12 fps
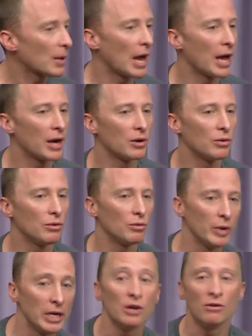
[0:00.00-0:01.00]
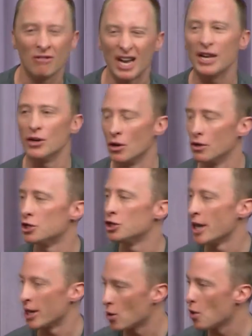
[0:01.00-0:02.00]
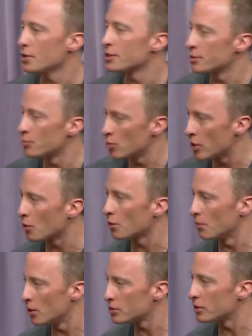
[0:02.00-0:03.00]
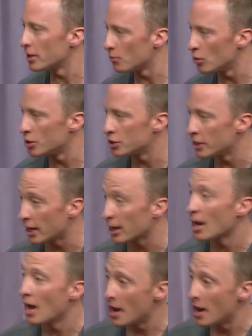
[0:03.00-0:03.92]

And we didn't really know the genetic causes, but we thought most of them were genetic.